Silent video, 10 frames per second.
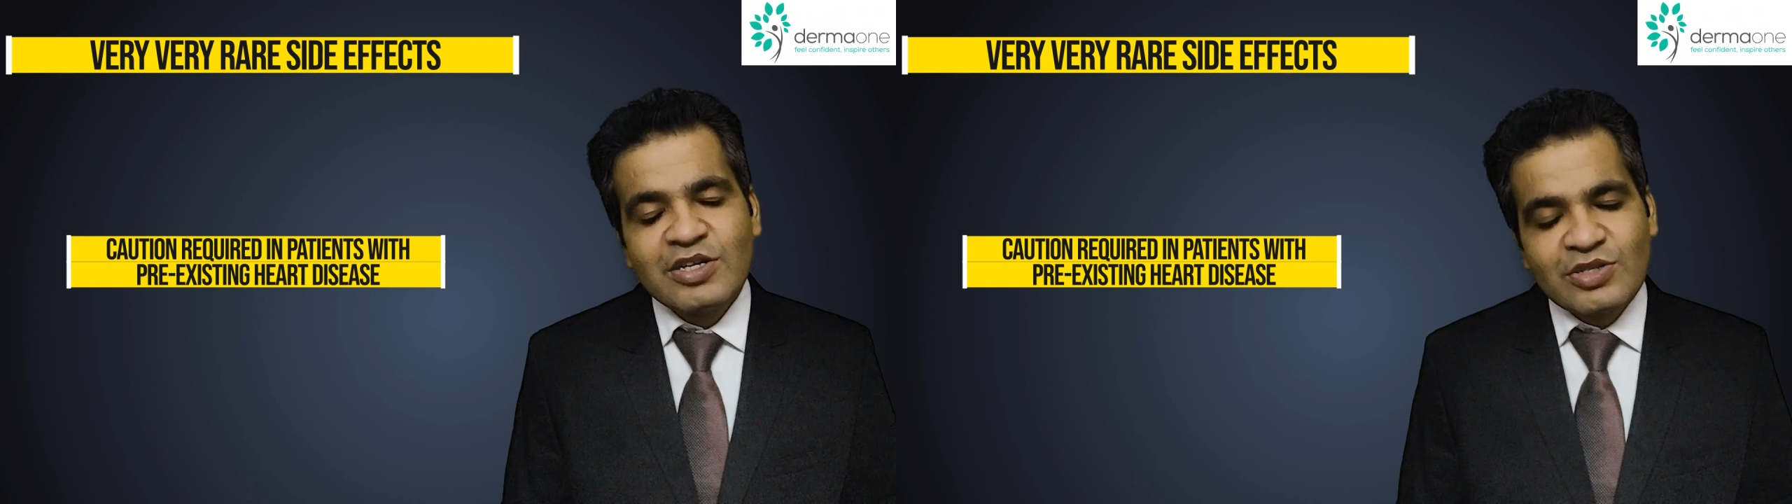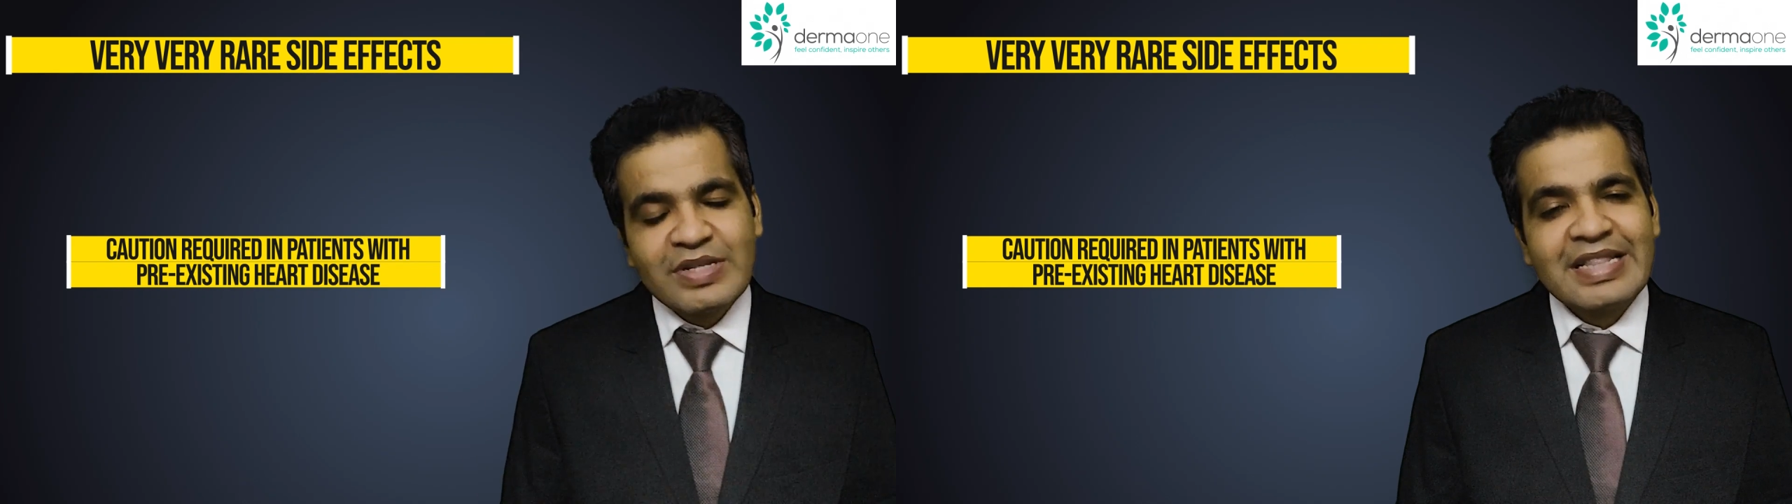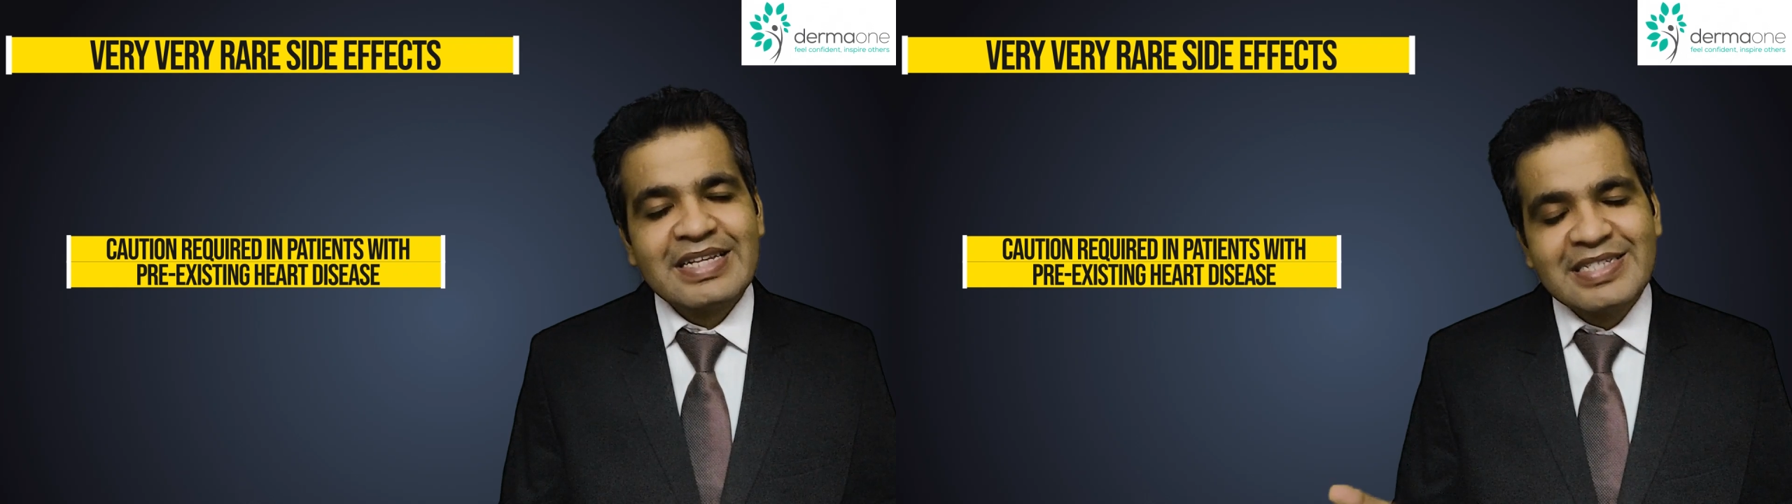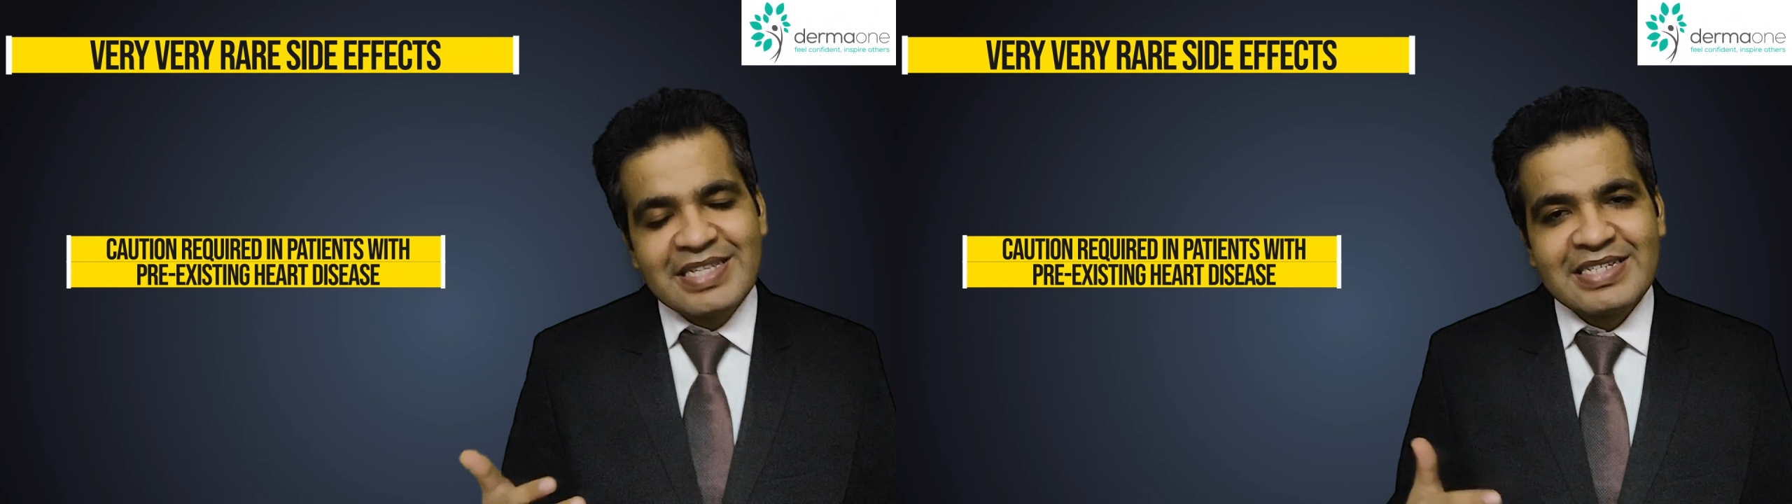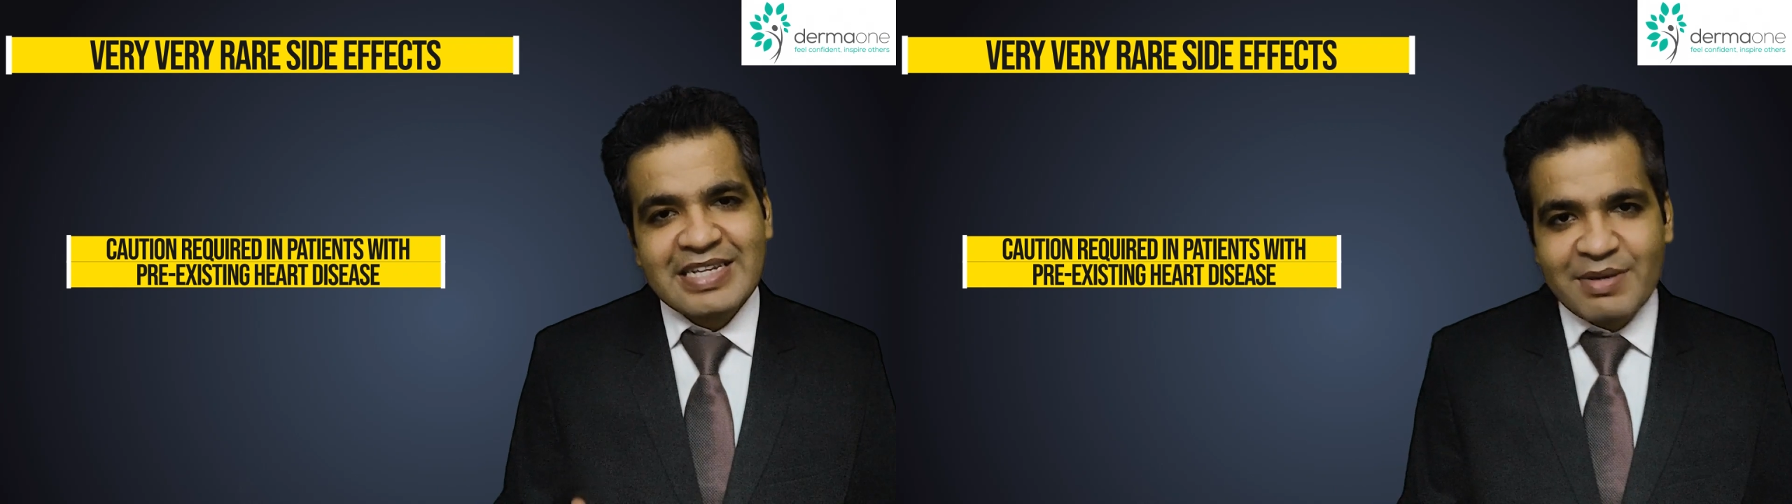so that these
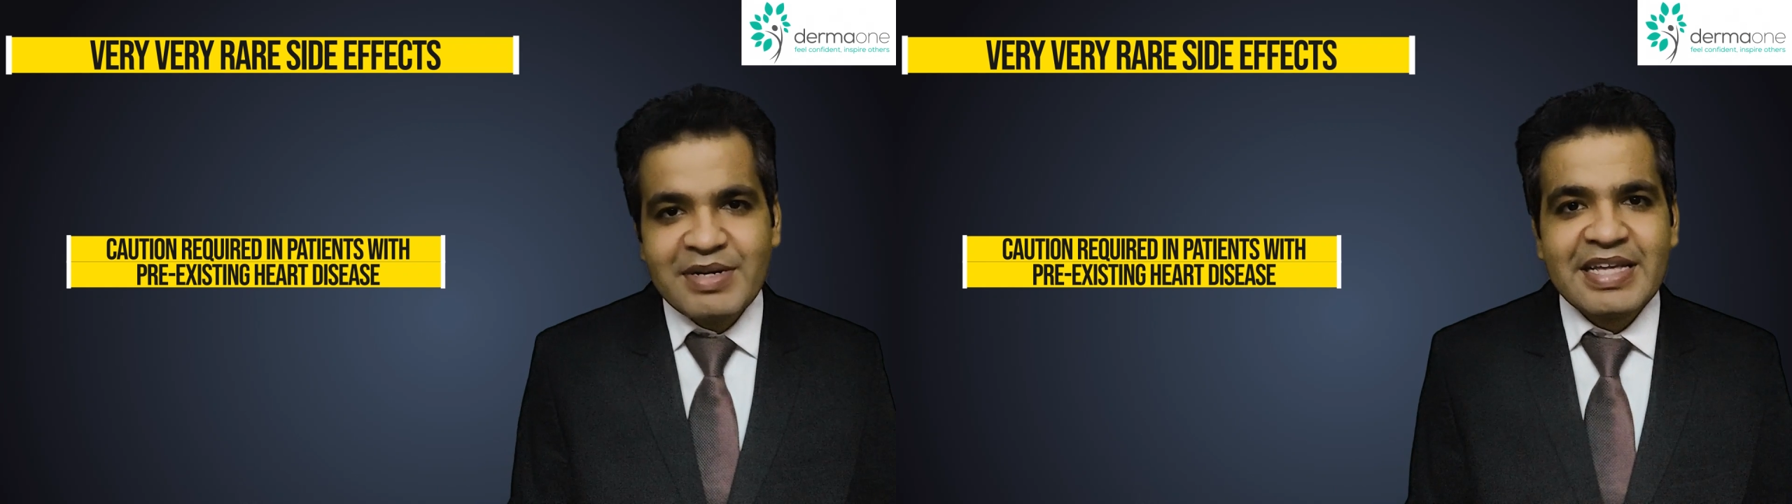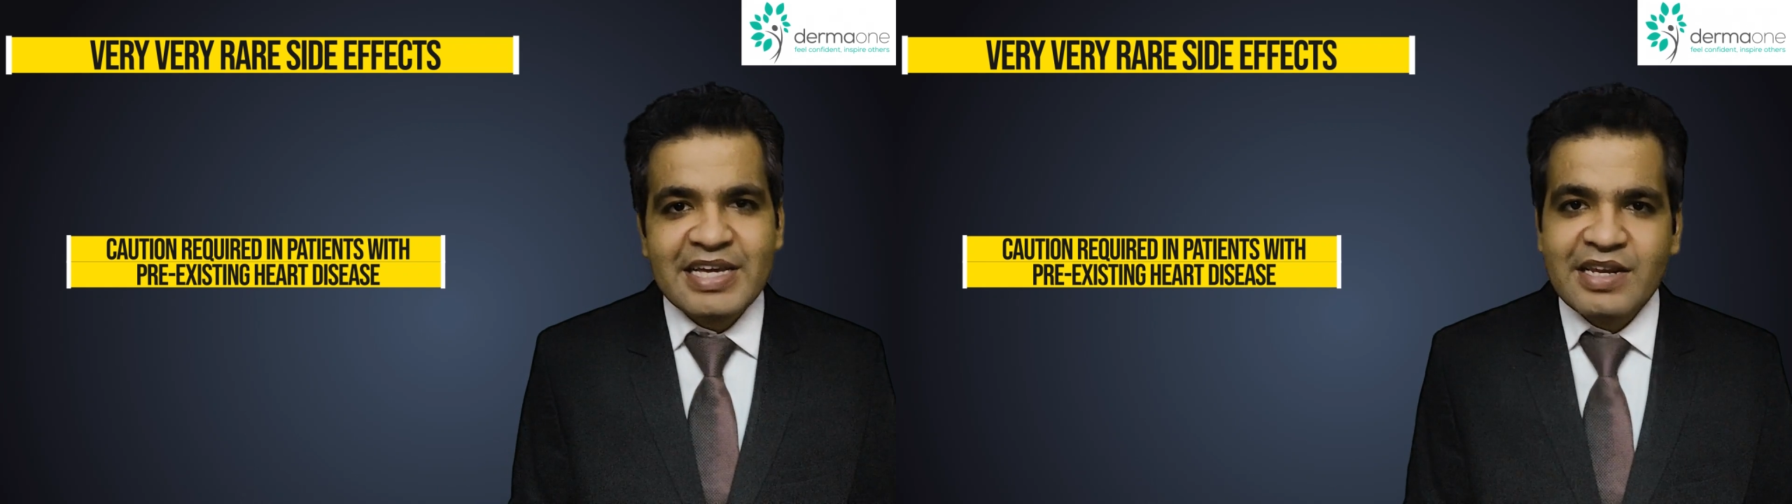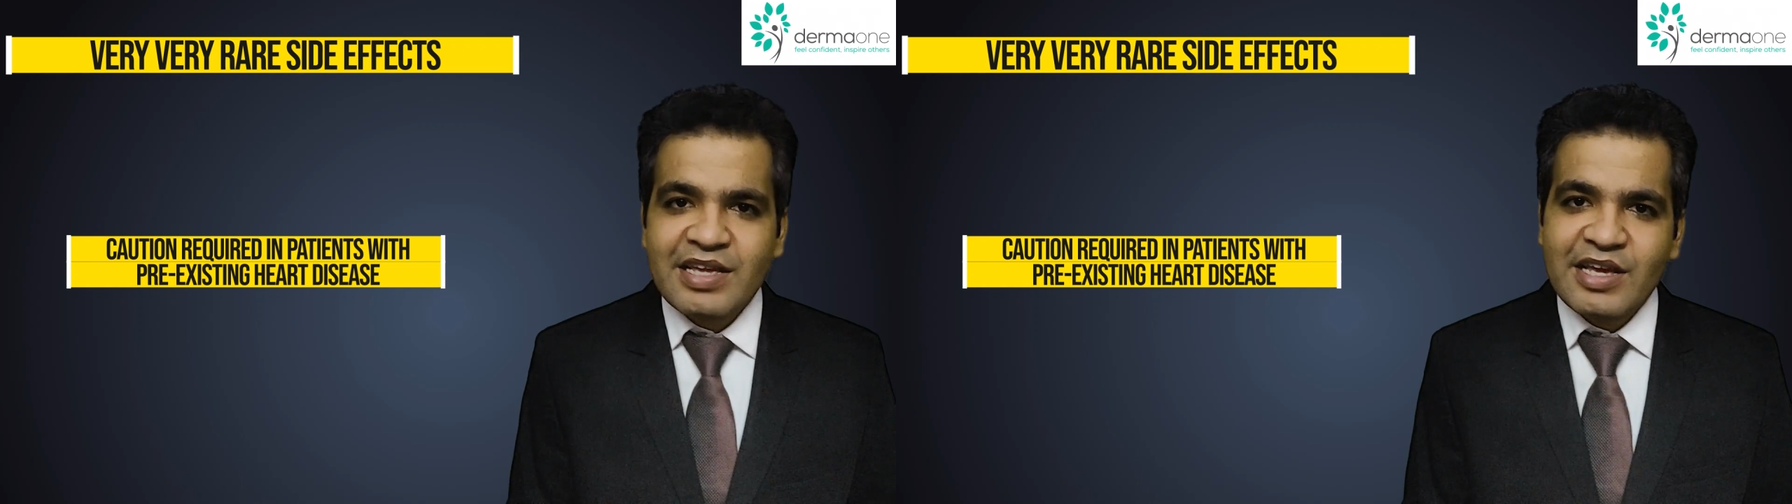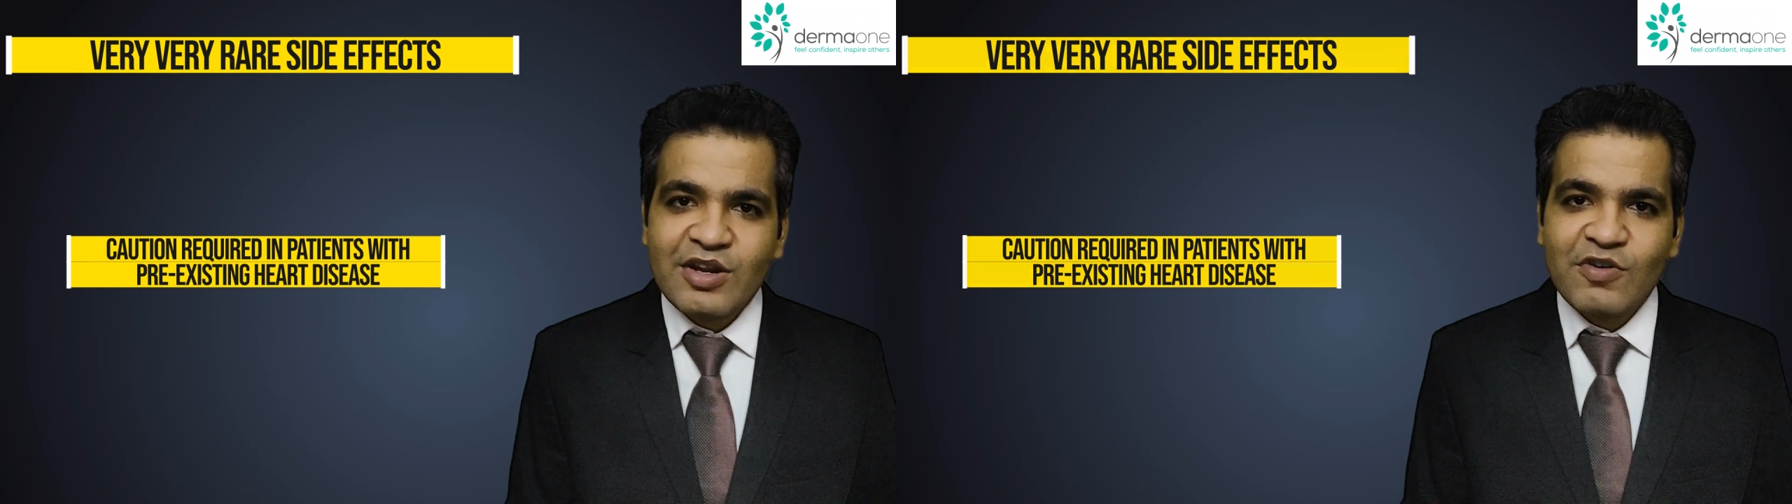things can be taken care